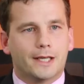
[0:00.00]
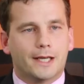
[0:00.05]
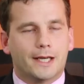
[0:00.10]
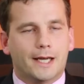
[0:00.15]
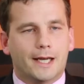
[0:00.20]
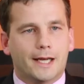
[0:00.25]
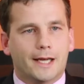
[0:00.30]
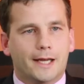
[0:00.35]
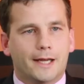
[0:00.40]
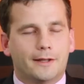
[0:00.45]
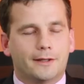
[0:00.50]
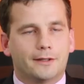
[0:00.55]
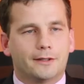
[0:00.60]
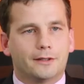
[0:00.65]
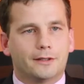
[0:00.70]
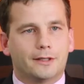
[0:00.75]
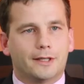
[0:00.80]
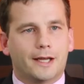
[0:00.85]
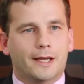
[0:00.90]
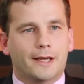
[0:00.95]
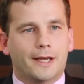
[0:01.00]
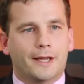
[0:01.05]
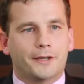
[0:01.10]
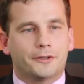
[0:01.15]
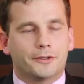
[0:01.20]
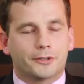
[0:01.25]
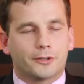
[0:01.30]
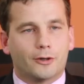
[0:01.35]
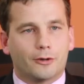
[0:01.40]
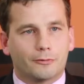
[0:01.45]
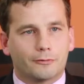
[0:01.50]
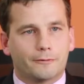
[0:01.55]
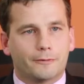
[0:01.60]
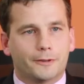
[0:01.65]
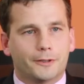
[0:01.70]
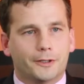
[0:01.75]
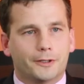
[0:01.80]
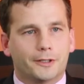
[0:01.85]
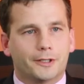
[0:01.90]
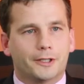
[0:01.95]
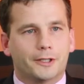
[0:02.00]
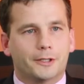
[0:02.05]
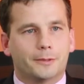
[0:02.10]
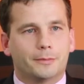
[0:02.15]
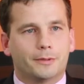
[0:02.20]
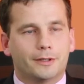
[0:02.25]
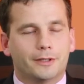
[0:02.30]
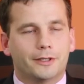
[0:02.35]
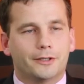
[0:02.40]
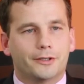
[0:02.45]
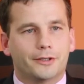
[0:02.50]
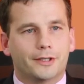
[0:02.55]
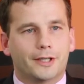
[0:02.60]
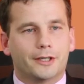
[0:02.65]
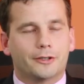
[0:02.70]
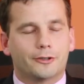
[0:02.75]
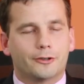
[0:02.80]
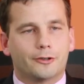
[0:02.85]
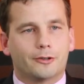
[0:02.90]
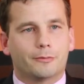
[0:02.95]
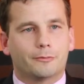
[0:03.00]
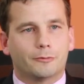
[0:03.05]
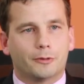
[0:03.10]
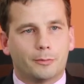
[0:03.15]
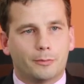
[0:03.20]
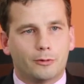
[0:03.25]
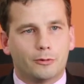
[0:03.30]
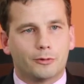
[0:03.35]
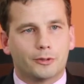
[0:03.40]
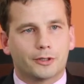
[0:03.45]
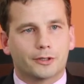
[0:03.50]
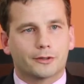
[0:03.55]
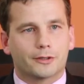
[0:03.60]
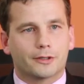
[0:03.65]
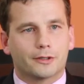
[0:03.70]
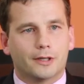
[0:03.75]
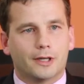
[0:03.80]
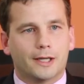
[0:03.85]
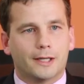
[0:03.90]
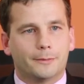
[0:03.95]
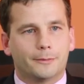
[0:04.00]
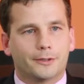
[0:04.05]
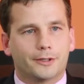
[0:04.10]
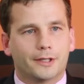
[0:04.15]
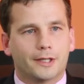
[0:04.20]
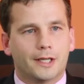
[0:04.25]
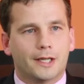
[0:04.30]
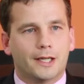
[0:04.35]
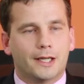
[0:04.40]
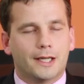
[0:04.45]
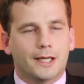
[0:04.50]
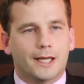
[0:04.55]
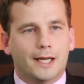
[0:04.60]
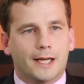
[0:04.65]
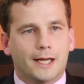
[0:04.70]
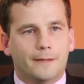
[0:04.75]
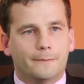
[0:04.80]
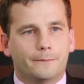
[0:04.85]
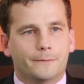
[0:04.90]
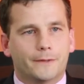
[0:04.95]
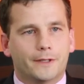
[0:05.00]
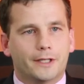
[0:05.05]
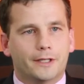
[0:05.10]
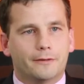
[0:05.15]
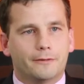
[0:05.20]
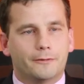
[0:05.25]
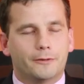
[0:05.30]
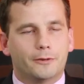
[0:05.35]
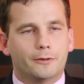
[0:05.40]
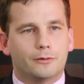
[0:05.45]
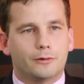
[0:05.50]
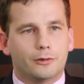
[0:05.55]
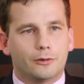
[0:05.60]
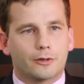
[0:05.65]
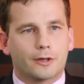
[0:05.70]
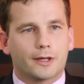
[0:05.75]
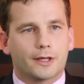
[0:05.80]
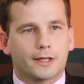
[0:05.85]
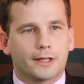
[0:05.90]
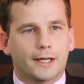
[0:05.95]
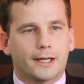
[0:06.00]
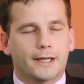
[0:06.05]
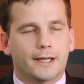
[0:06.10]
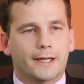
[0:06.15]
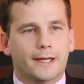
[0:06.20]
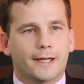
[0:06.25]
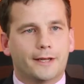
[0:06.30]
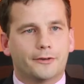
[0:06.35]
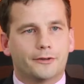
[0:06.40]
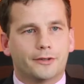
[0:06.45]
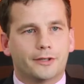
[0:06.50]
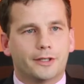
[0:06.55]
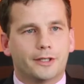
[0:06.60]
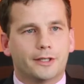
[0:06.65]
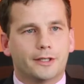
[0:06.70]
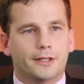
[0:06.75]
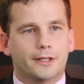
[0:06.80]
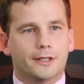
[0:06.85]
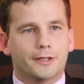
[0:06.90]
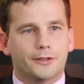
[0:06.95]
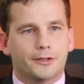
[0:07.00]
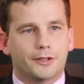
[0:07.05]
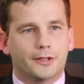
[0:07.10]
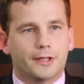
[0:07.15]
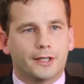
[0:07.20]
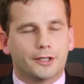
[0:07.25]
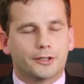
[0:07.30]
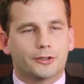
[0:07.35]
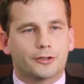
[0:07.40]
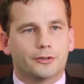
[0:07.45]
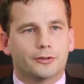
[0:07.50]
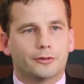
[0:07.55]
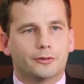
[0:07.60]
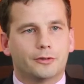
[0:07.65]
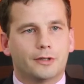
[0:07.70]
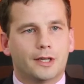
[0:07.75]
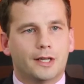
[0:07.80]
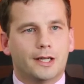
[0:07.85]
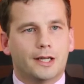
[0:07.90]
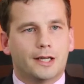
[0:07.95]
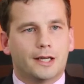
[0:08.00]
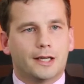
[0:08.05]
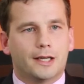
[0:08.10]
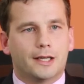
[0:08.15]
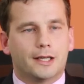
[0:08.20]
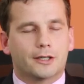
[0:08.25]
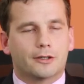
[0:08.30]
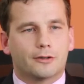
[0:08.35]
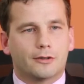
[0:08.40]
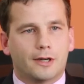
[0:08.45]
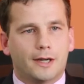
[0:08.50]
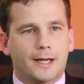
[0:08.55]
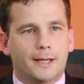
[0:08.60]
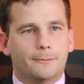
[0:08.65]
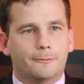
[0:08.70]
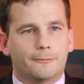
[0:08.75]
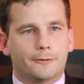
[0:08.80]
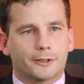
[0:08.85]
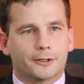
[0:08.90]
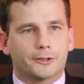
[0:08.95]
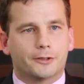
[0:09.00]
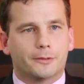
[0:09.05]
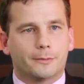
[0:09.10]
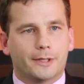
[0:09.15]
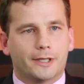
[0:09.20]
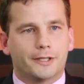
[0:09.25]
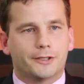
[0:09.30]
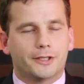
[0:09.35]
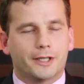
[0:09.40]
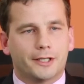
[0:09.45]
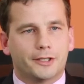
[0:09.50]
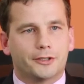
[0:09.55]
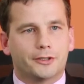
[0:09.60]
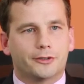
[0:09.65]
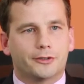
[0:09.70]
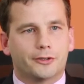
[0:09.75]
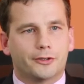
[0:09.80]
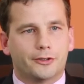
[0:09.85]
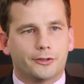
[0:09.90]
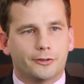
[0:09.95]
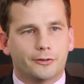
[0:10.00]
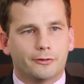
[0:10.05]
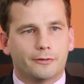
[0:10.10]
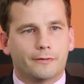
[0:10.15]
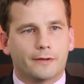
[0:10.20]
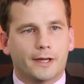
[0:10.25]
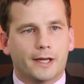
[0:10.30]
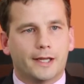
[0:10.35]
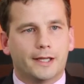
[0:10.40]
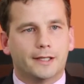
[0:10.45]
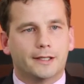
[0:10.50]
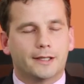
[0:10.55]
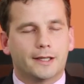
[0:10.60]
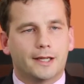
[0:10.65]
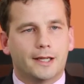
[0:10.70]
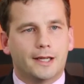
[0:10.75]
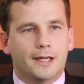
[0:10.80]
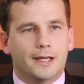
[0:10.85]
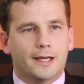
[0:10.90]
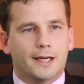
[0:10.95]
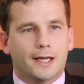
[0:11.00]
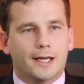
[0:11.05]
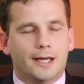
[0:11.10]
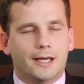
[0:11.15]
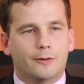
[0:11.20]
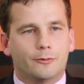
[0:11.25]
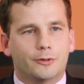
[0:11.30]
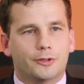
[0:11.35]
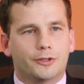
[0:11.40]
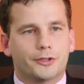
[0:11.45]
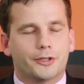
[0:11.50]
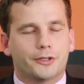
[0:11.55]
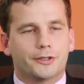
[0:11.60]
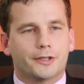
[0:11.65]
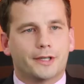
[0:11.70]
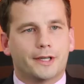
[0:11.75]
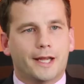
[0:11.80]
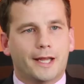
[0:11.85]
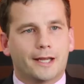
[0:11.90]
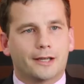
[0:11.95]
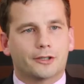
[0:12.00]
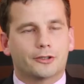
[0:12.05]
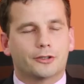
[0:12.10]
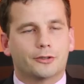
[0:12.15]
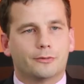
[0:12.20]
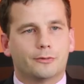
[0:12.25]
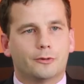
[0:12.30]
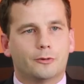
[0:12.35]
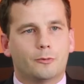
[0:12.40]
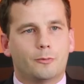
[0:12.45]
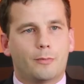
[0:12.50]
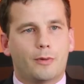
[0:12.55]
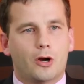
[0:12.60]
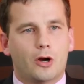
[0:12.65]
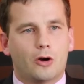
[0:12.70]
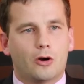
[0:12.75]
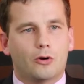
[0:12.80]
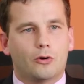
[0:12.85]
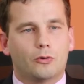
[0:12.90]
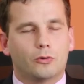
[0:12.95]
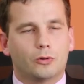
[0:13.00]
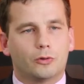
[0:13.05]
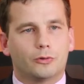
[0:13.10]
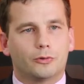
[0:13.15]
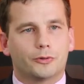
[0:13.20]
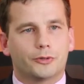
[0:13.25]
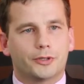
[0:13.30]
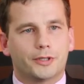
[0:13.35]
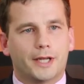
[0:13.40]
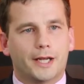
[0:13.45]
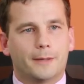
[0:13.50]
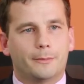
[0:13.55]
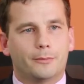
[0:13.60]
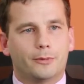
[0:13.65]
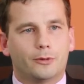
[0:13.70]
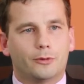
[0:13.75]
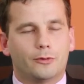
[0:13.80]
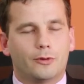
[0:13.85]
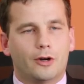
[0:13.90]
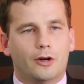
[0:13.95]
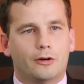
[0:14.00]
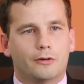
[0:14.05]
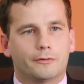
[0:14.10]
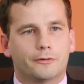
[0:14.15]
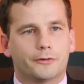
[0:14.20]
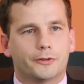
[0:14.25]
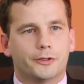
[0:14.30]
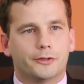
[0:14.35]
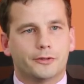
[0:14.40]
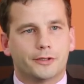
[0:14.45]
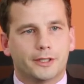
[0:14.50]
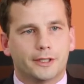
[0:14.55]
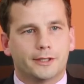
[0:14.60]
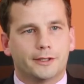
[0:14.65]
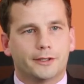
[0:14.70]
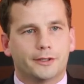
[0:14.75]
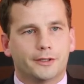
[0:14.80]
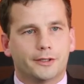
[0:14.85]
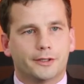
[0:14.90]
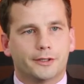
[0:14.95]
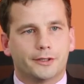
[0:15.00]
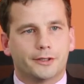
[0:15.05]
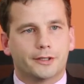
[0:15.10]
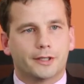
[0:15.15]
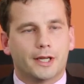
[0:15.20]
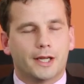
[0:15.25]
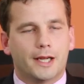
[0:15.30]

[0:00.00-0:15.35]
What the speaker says: unconfident in the police and stopped reporting the crimes. If you look at the International Crime Victimisation Survey, which is an actual poll or sample of New Zealanders